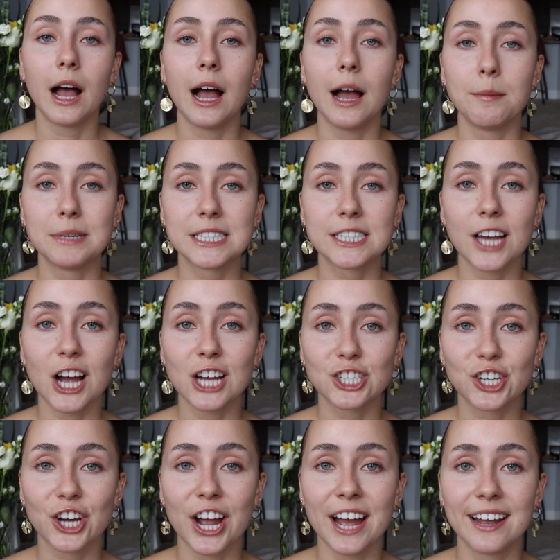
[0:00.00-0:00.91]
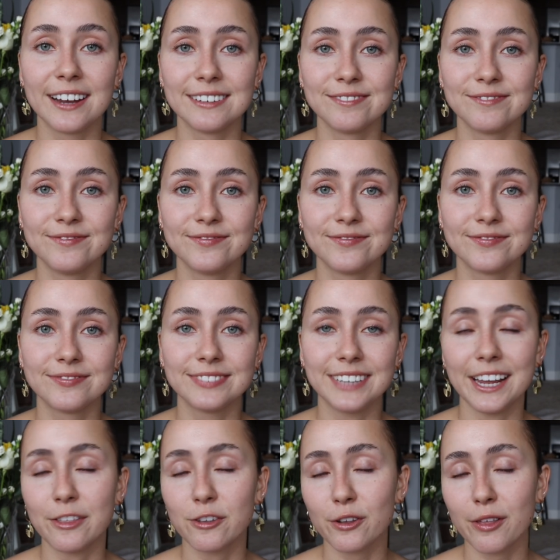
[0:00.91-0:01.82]
A massage gun.
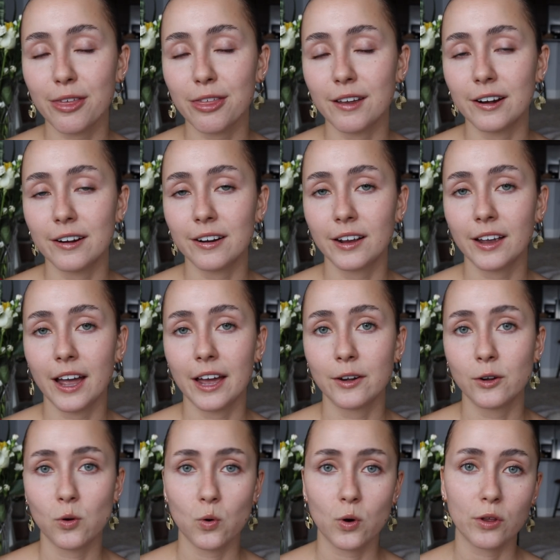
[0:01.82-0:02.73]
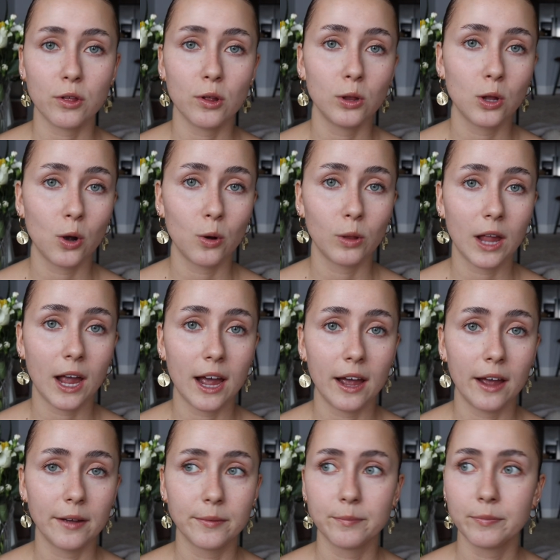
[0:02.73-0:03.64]
Either the Theragun or the
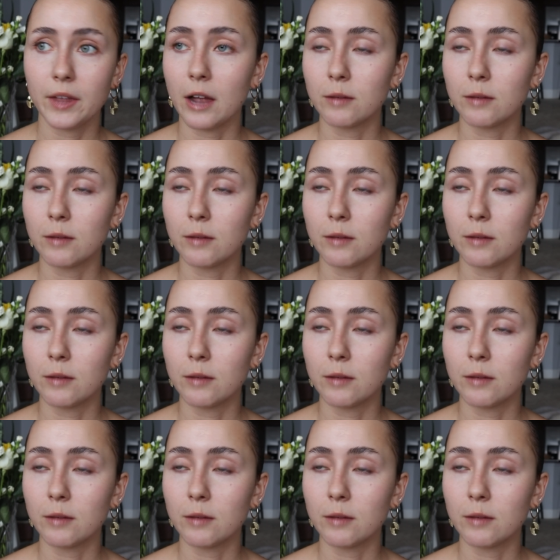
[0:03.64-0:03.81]
Lola.